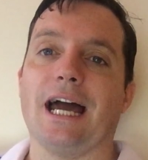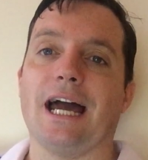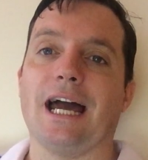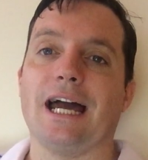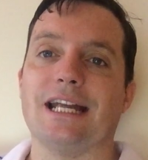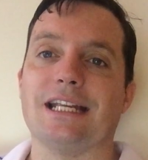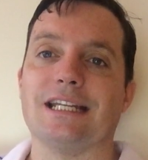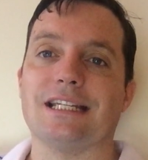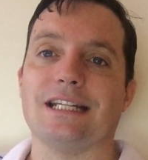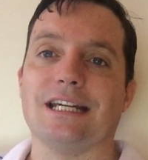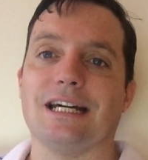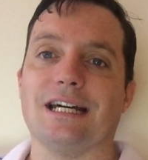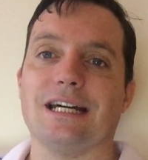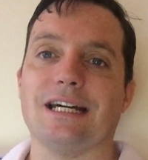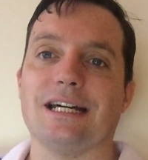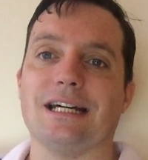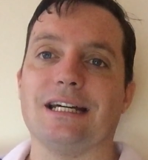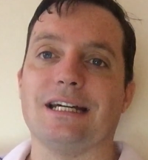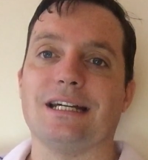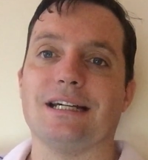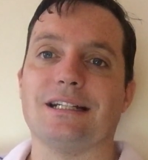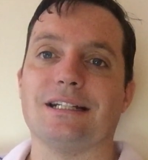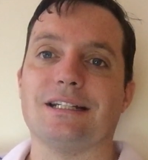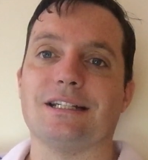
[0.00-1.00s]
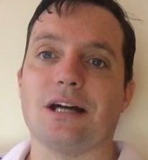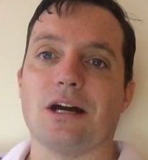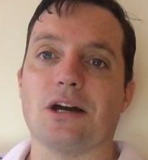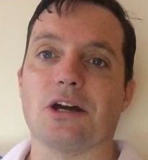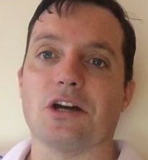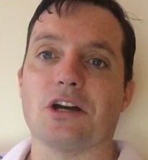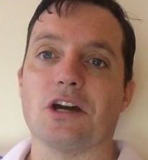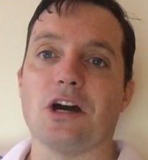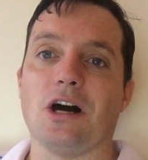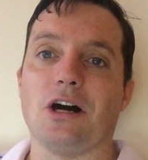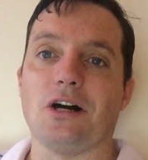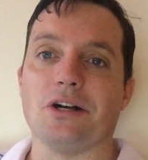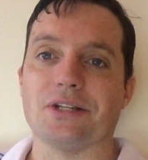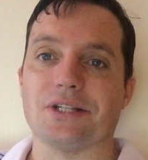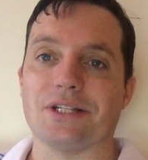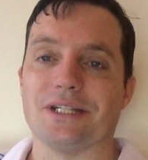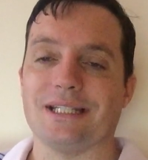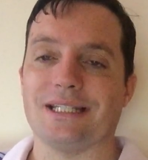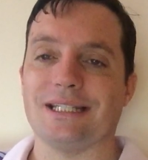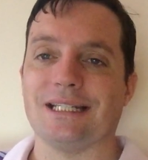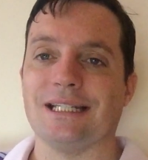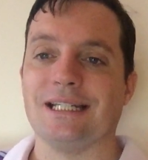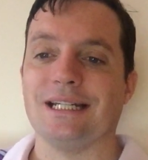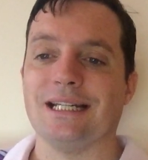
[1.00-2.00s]
and uh, Tucker
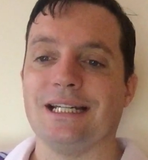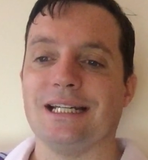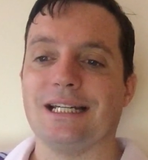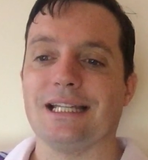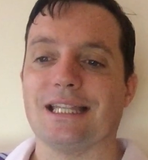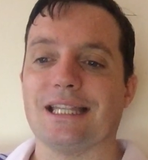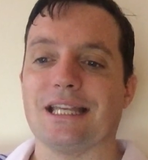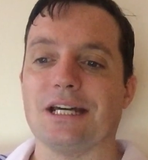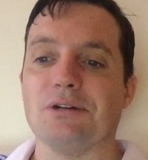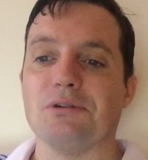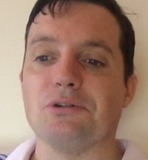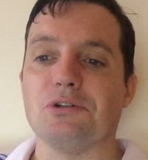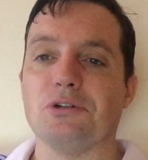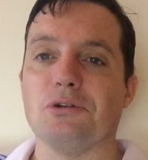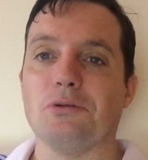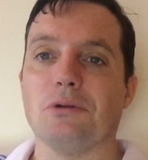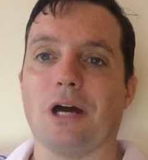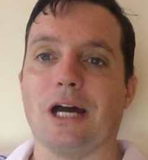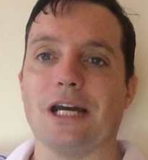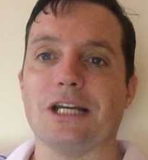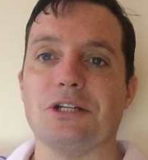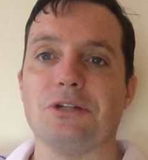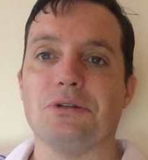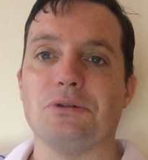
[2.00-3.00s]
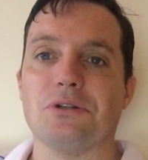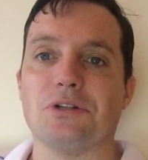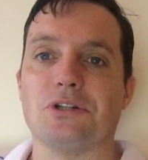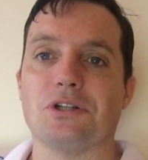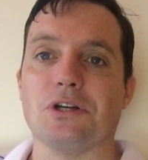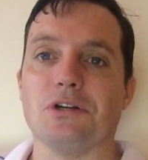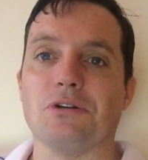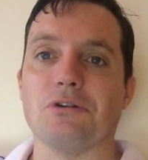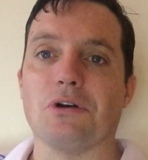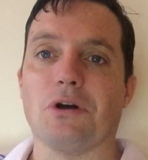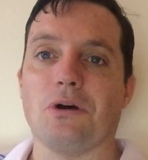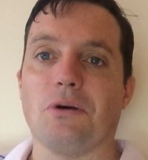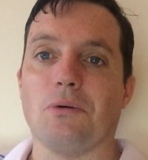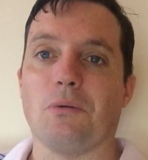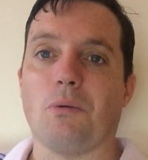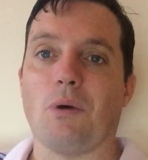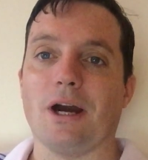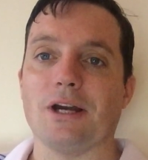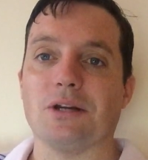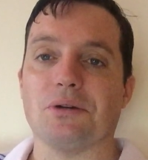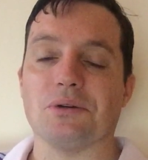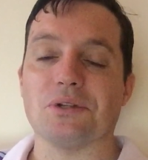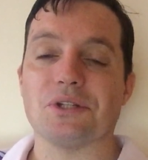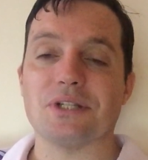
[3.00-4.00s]
Carlson, those who like to stoke
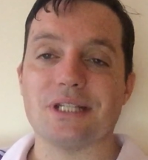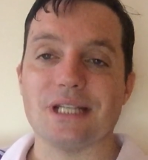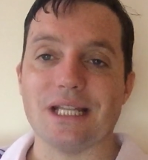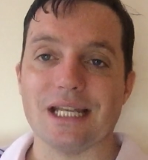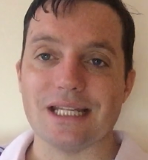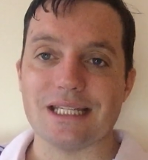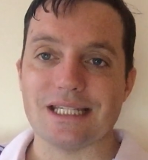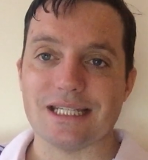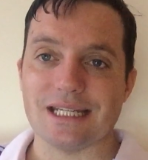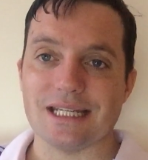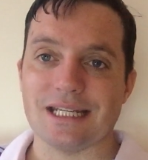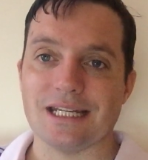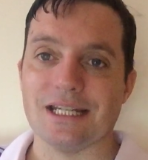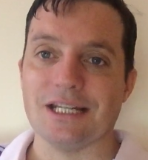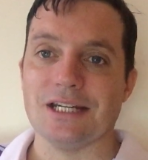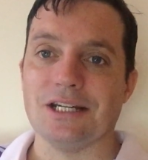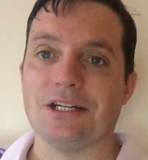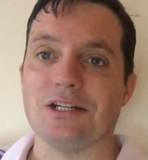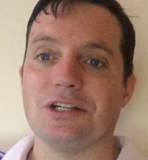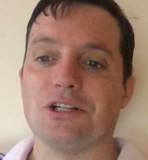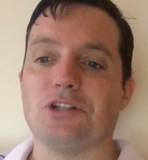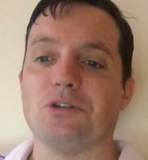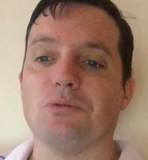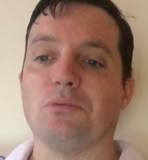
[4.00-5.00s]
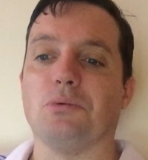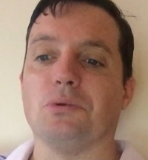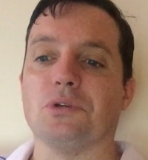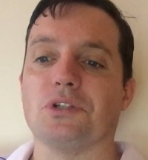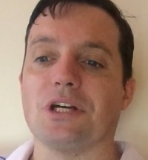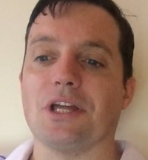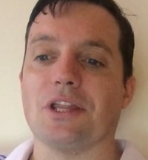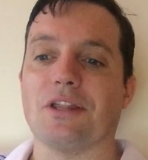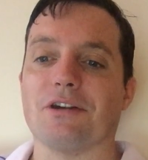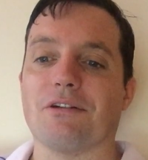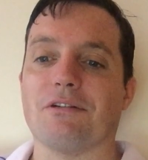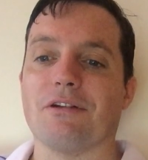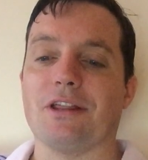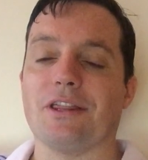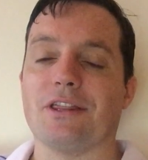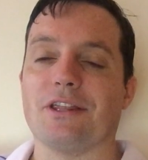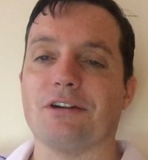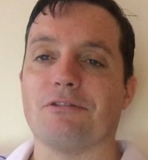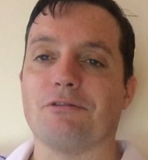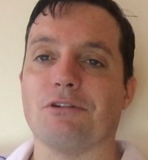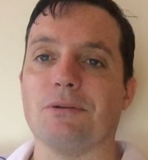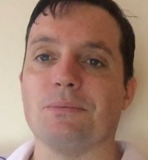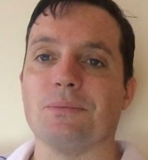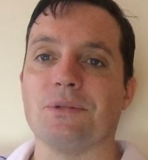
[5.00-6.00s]
white hostility towards other
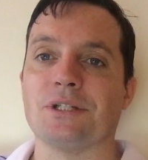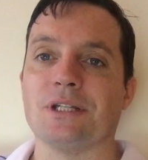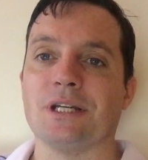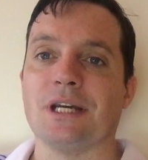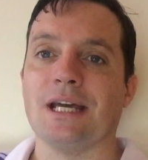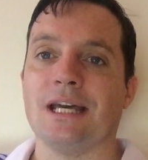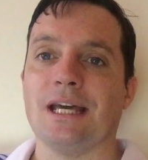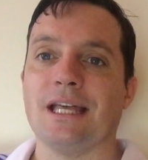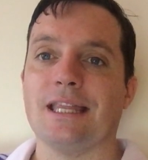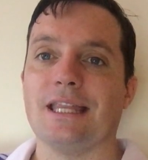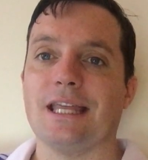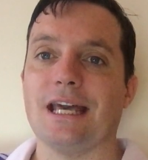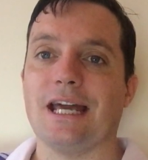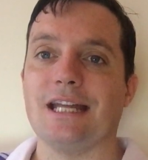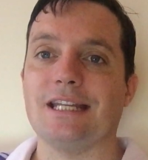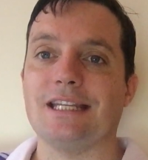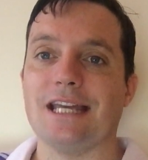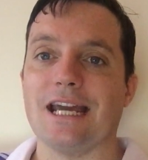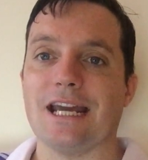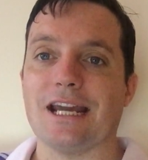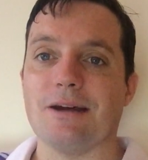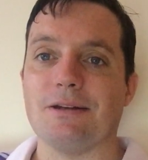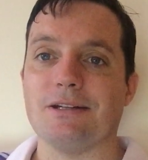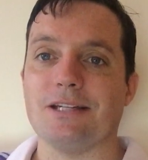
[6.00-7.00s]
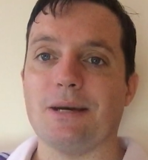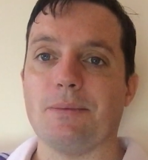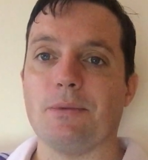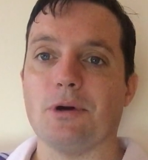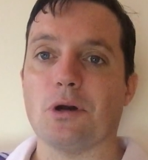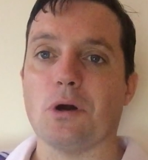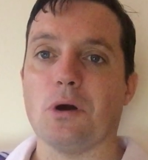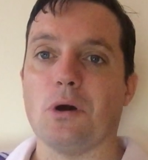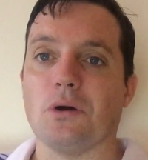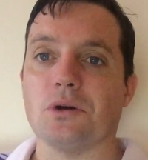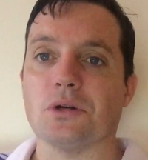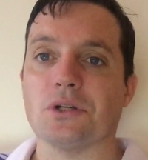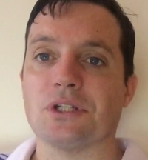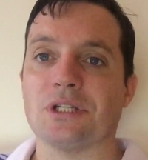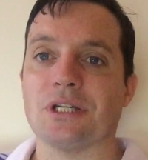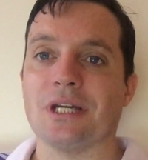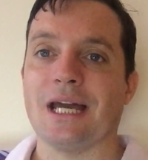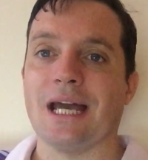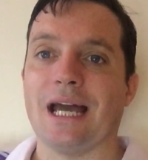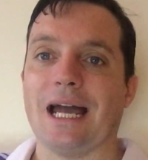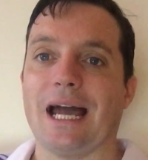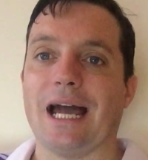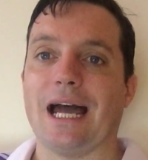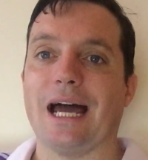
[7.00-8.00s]
ethnic groups, they're de- demagogues.
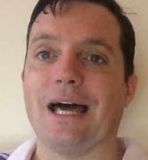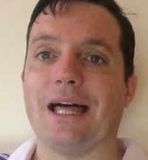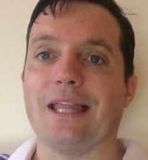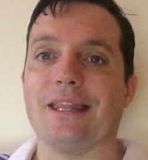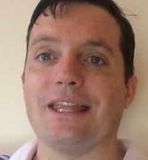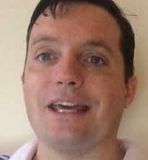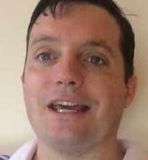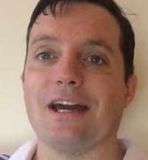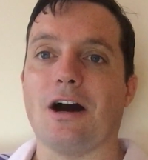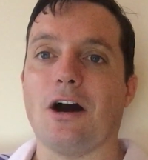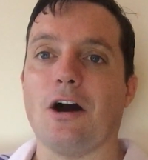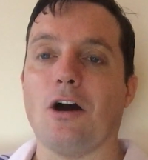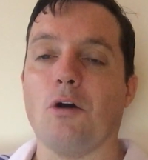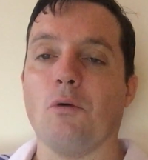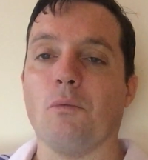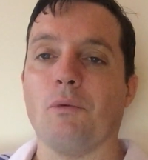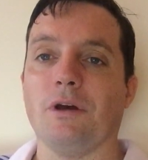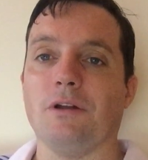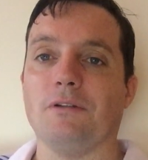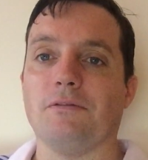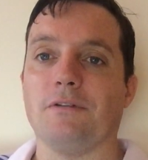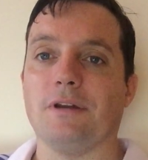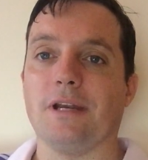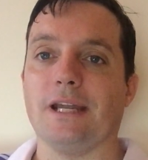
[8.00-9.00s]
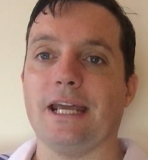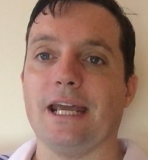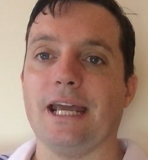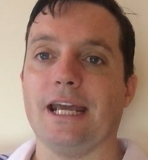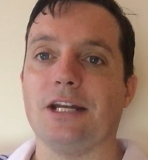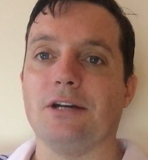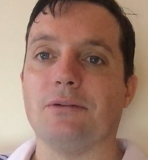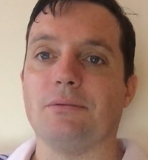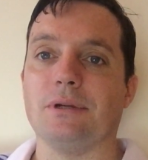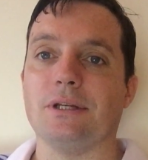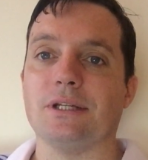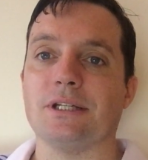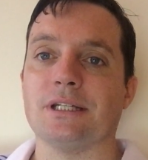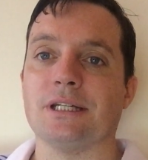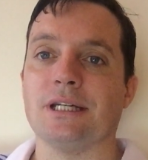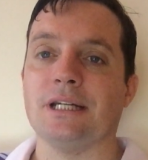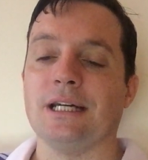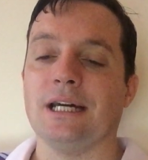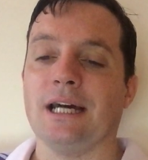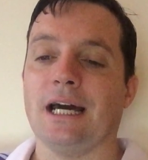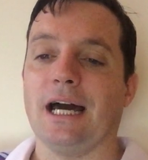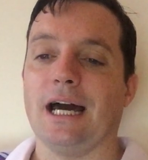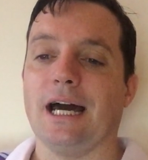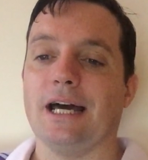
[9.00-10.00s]
Uh, they are willfully ignorant.
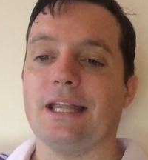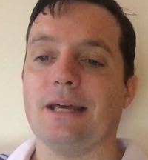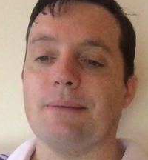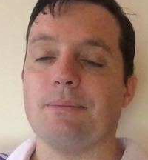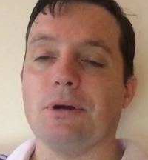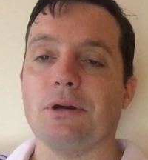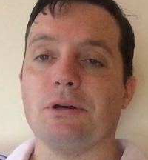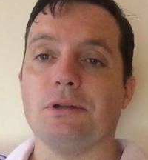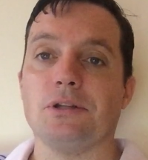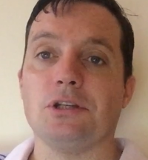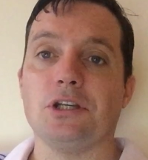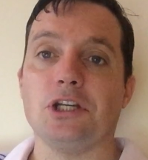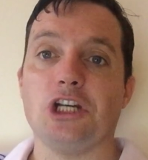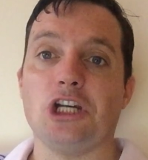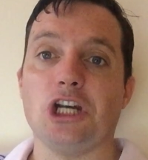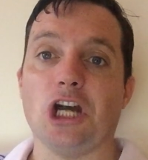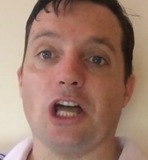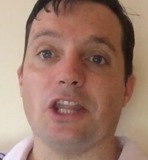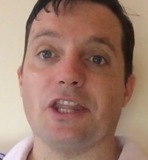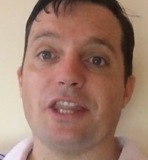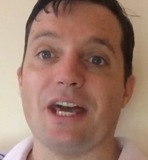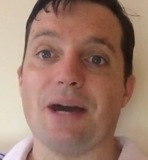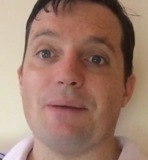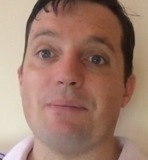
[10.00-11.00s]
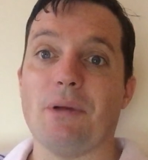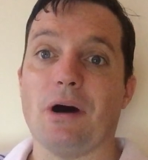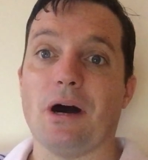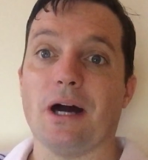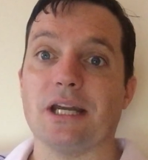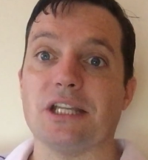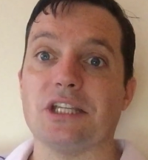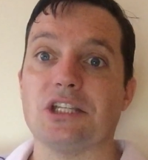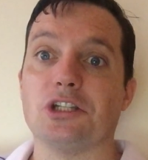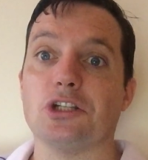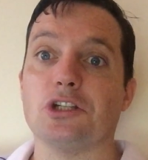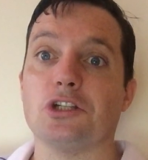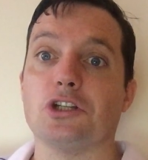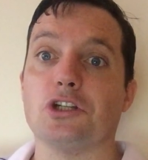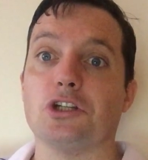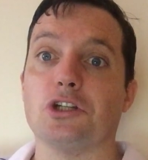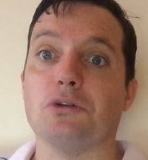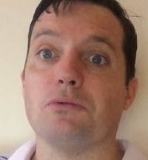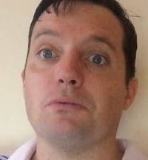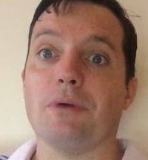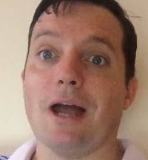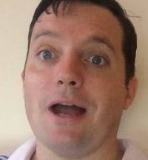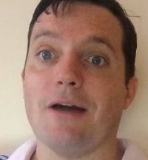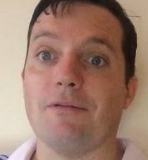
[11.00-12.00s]
and they both shut their minds
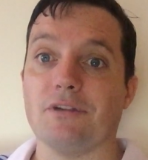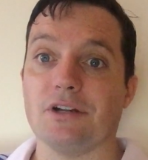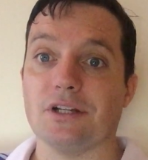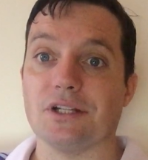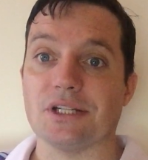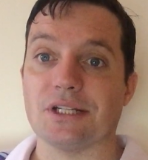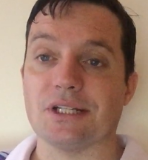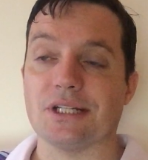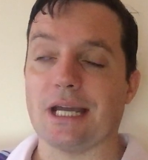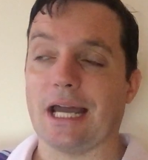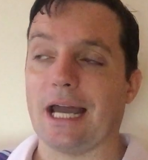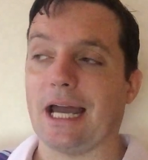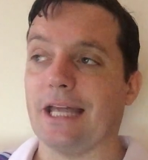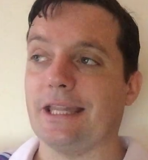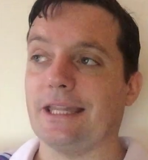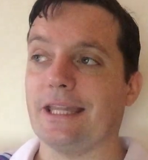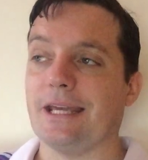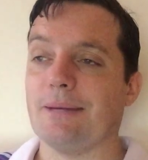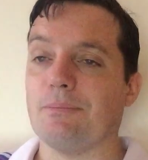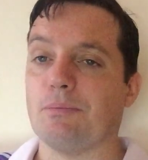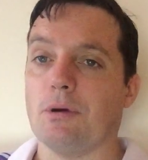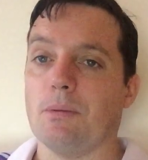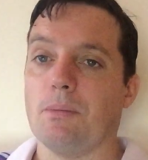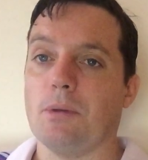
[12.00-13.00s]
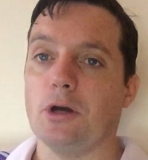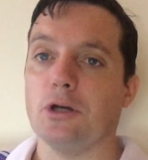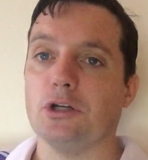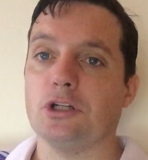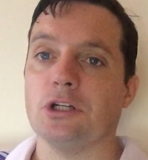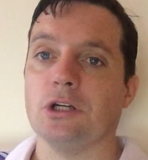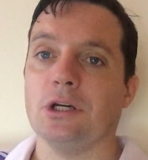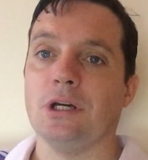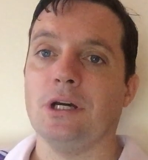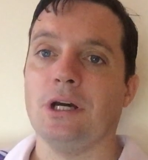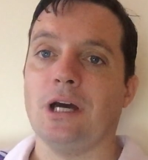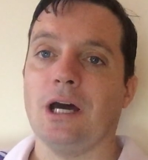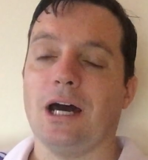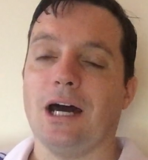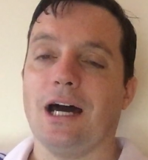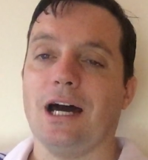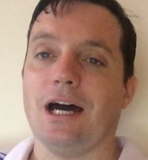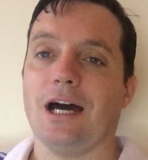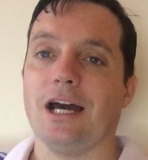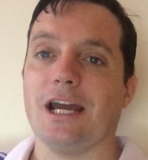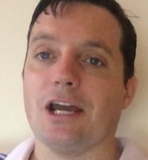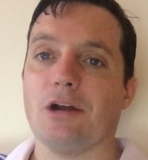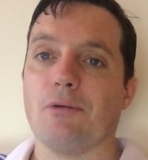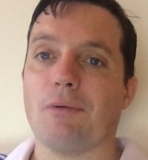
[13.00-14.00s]
to evidence and they promote
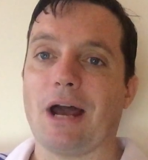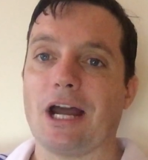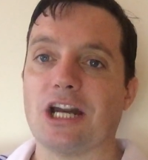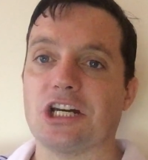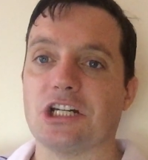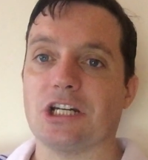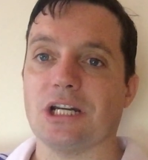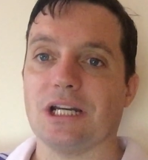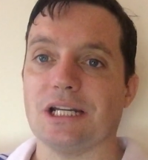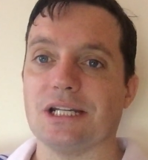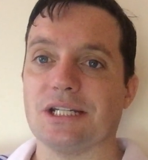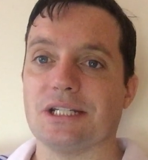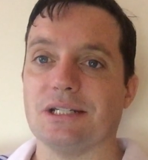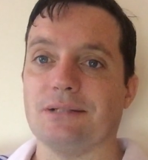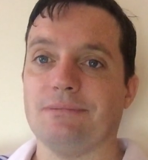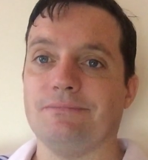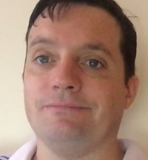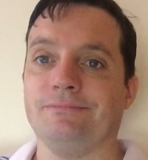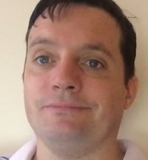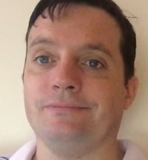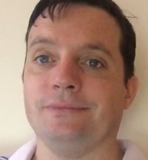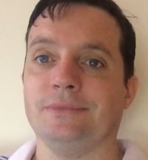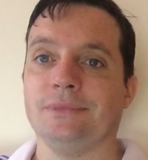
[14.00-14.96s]
uh, irrationalism.